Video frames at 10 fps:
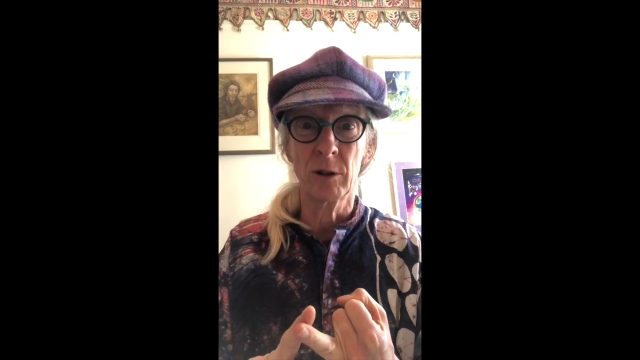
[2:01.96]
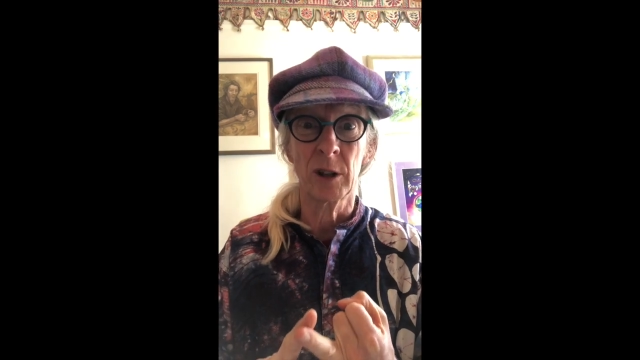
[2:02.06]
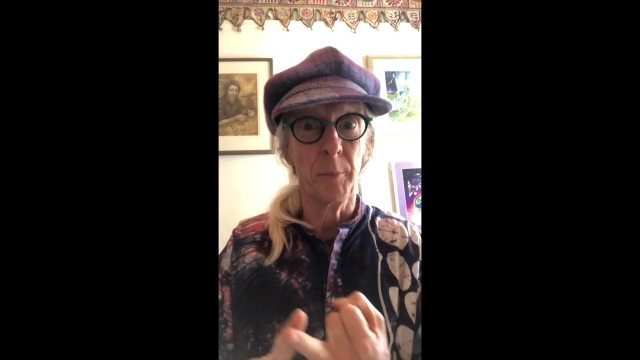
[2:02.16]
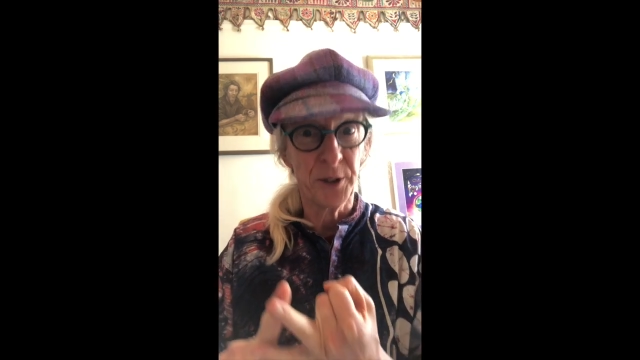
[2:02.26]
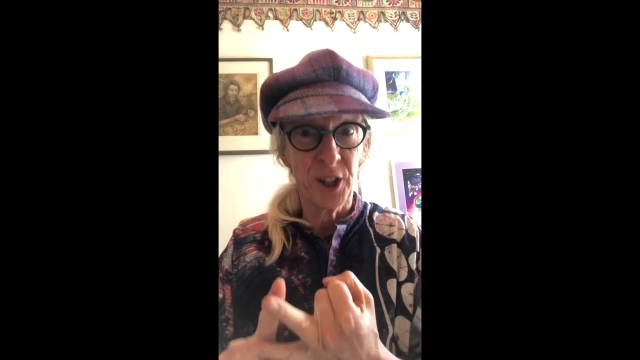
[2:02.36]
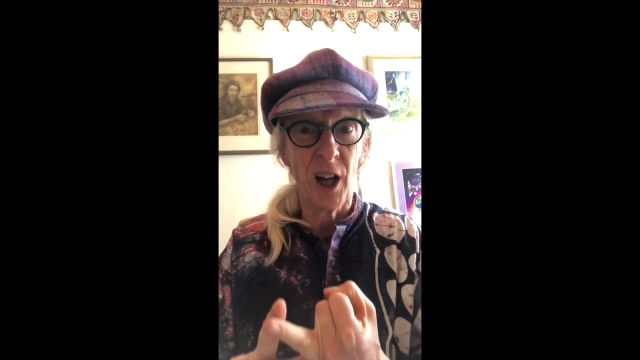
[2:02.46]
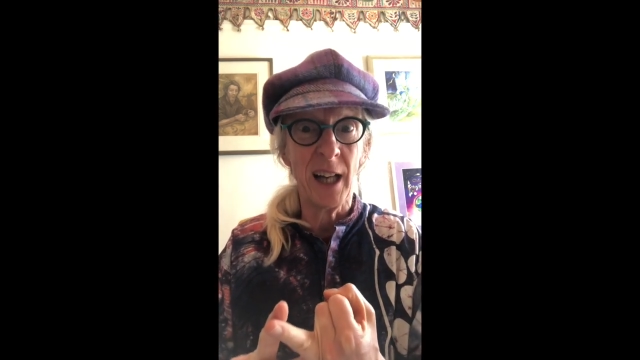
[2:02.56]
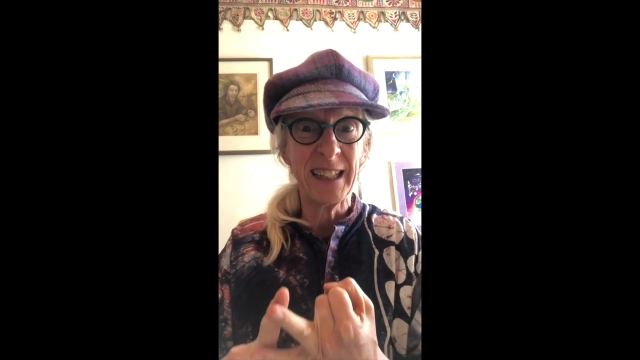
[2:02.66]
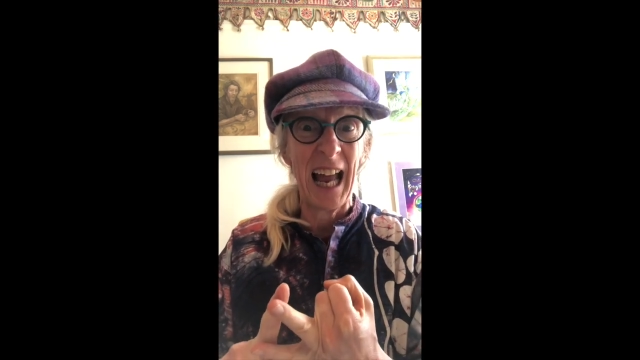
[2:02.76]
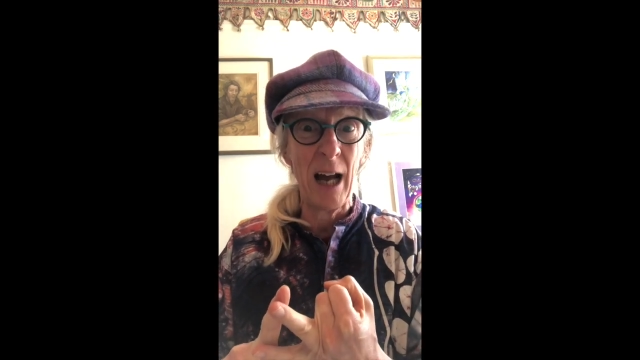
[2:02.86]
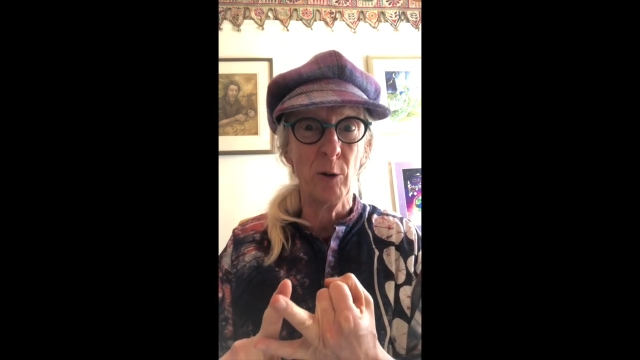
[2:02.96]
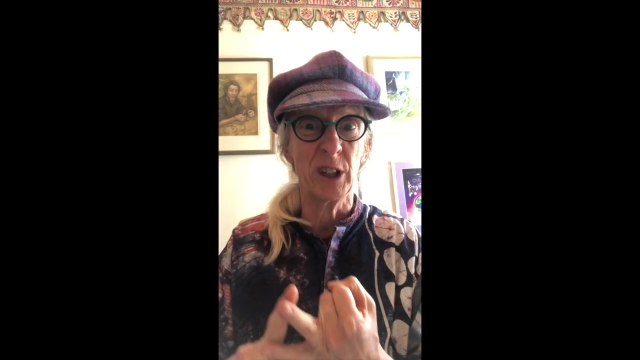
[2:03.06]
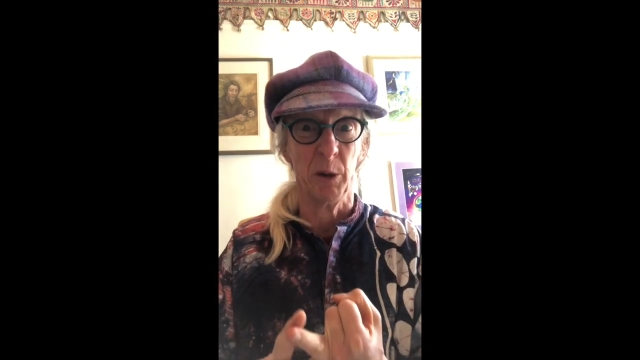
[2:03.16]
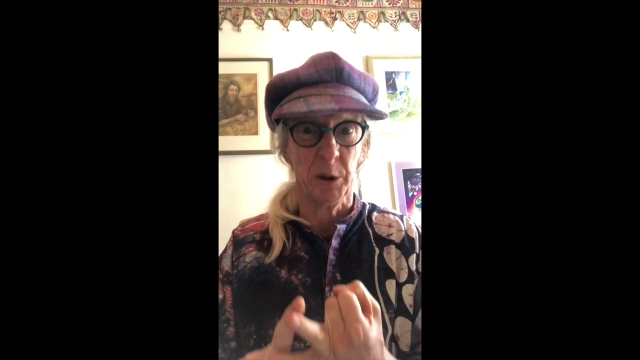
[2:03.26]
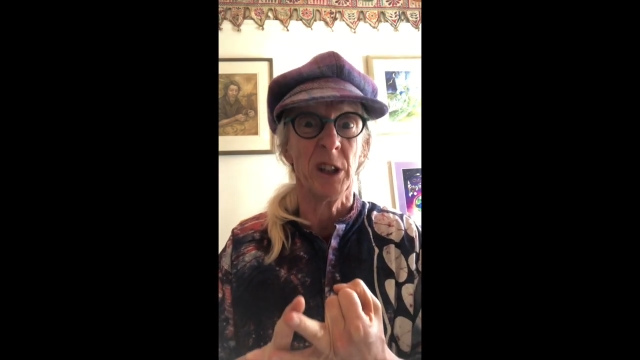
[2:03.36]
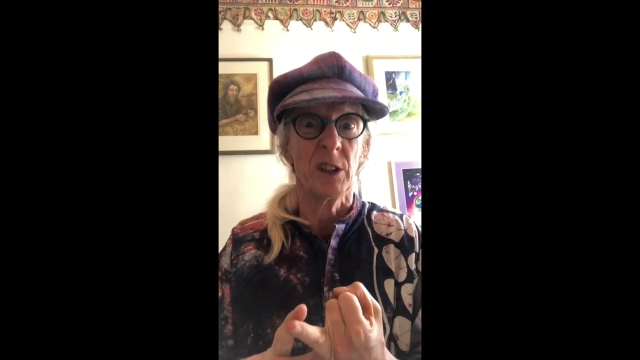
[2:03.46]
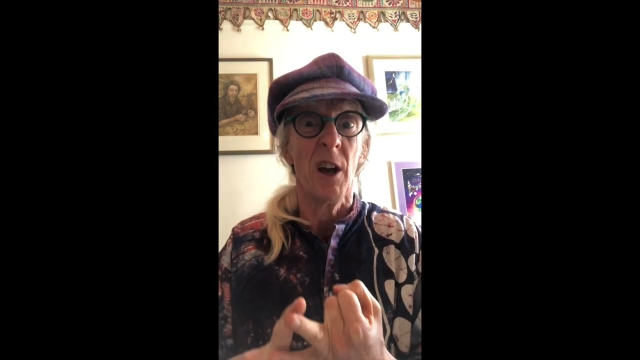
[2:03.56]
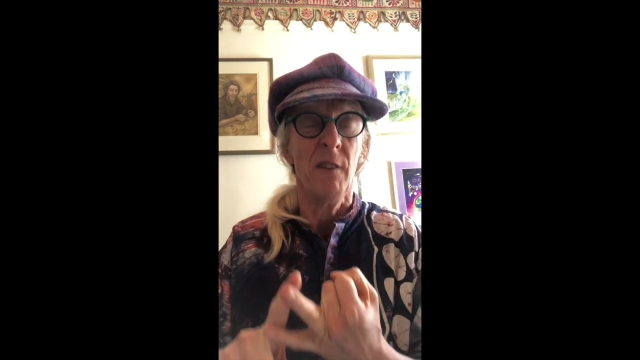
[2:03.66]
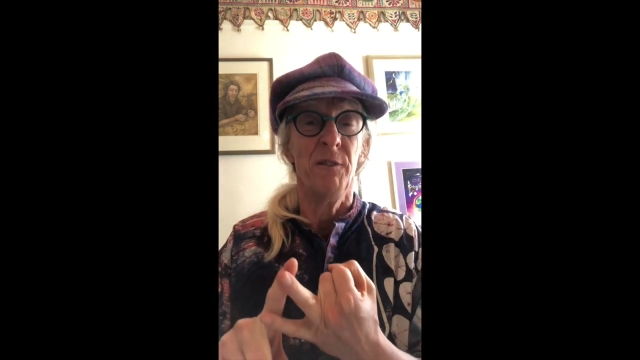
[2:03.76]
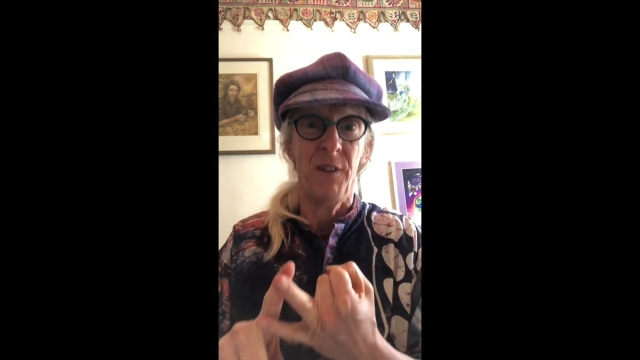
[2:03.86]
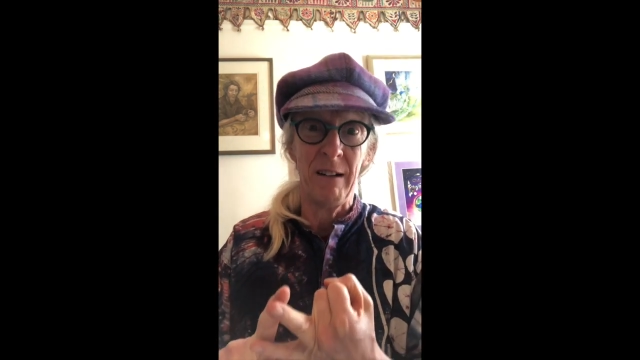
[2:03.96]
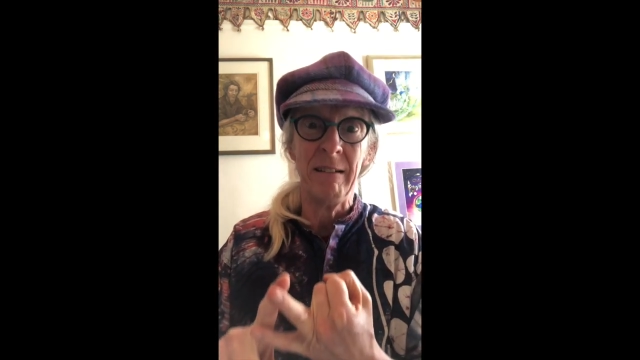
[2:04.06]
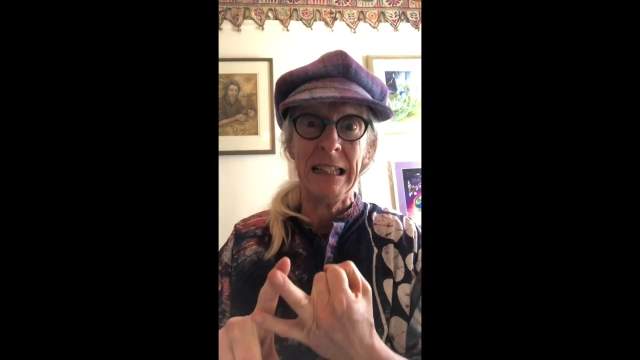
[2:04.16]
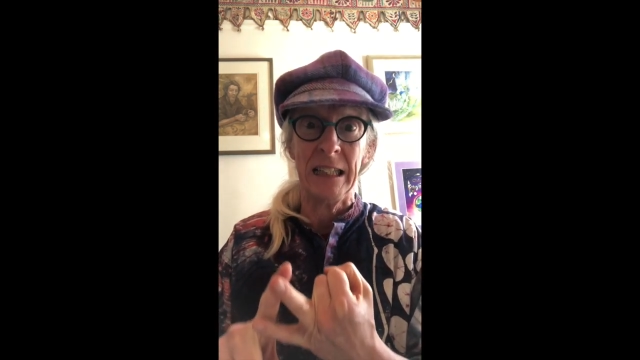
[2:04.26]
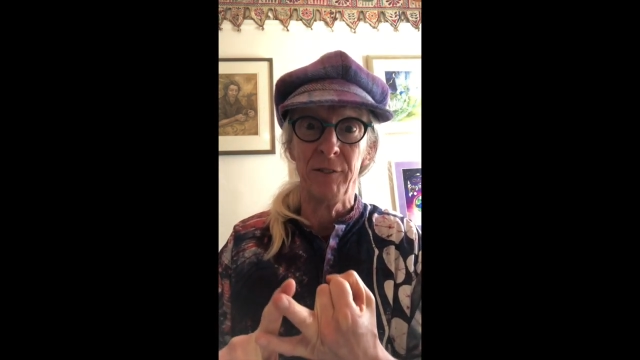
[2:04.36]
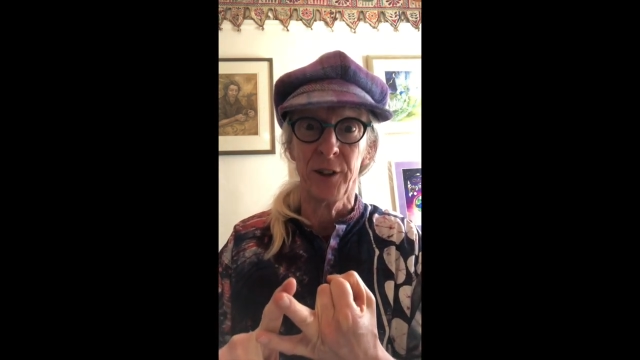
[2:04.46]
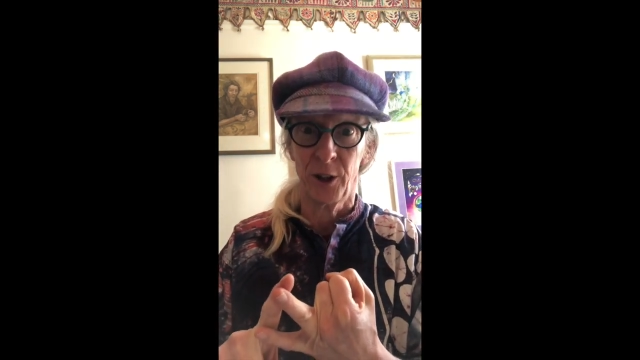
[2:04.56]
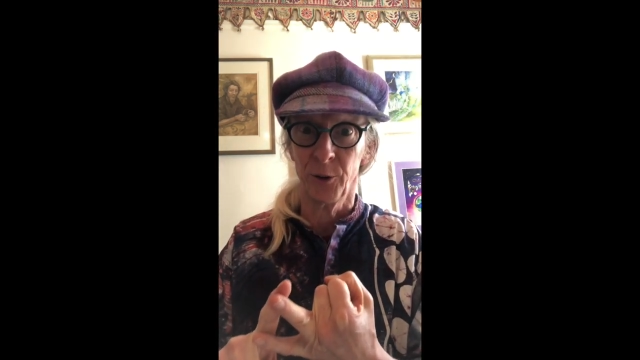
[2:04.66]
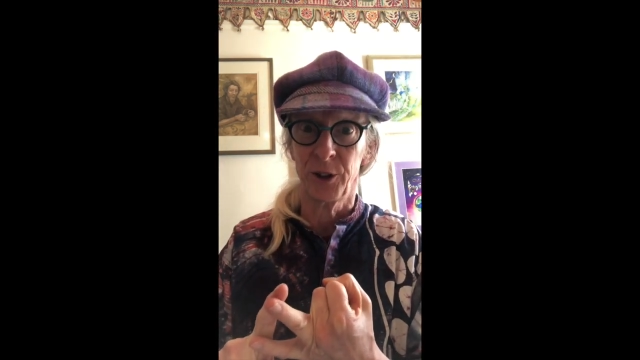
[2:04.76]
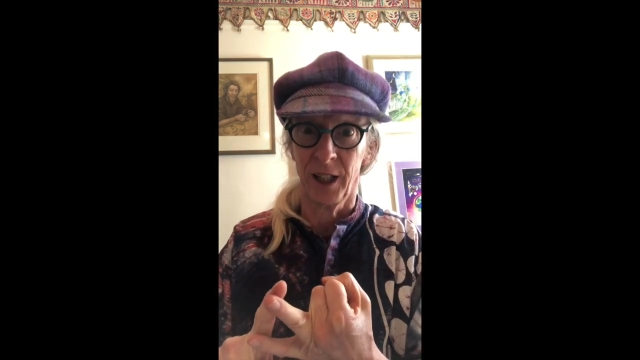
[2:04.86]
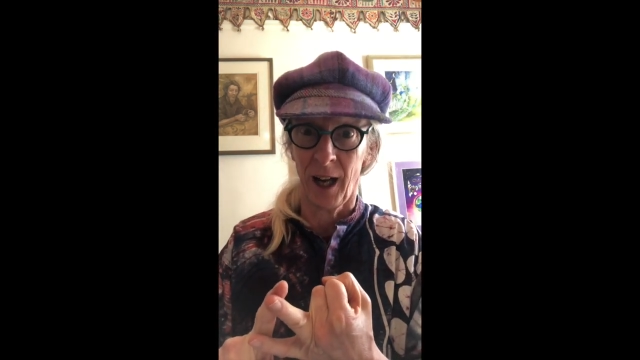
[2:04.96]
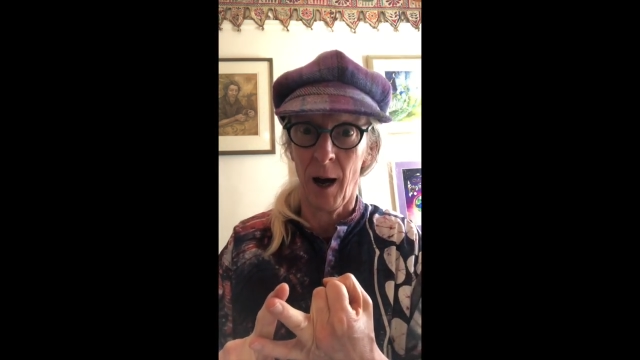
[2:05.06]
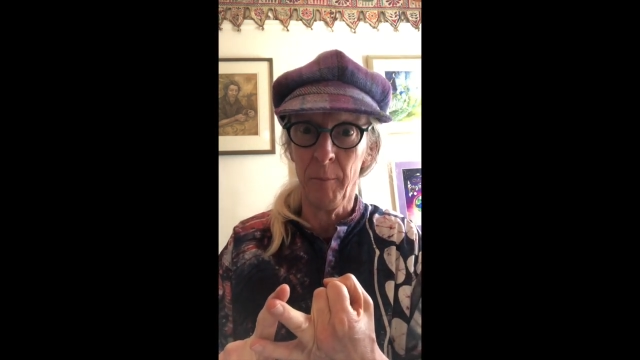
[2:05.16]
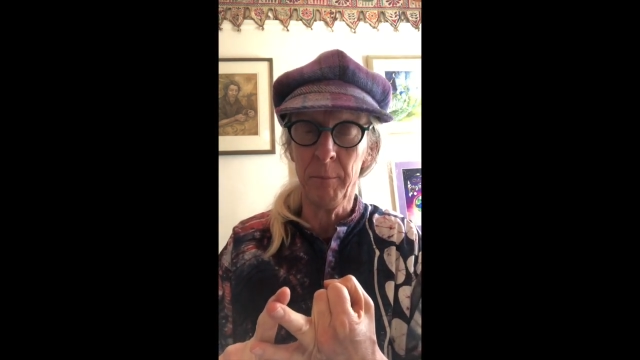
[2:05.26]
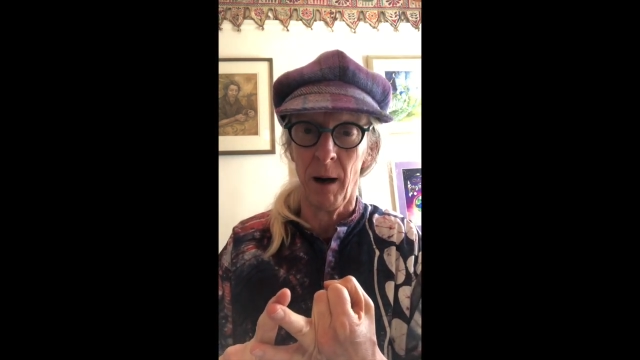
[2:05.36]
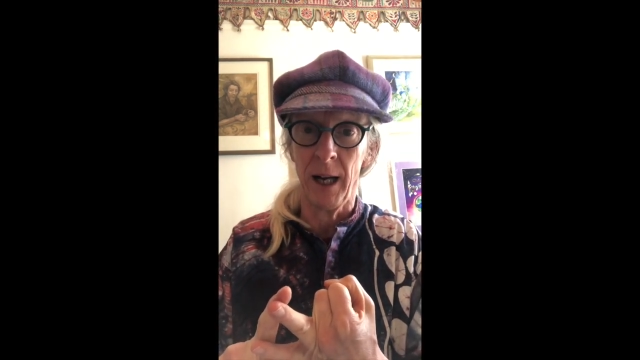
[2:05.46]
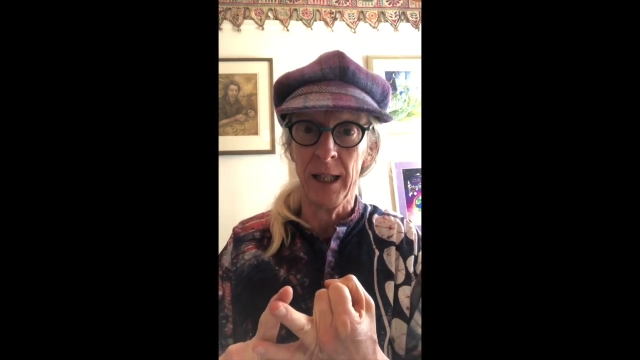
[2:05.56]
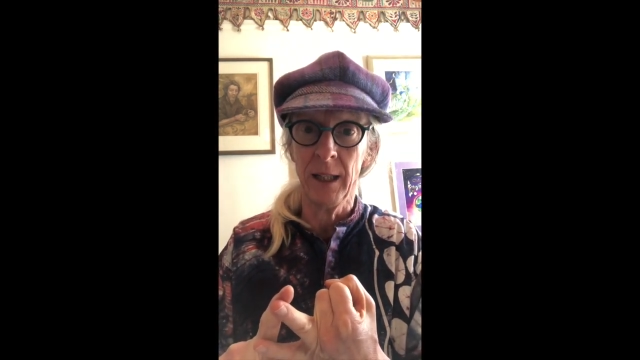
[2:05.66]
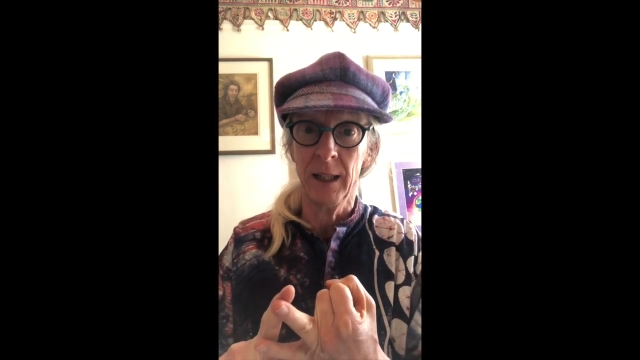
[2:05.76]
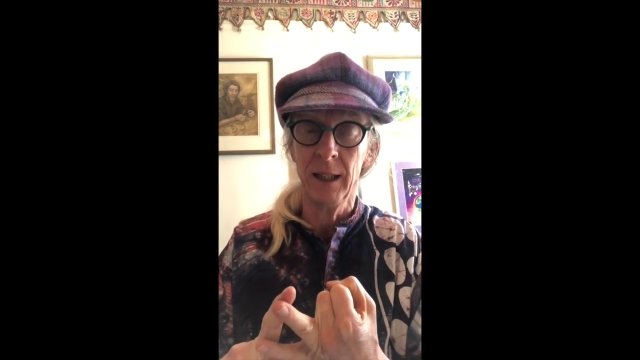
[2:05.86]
subsidised housing, which is very difficult to come by,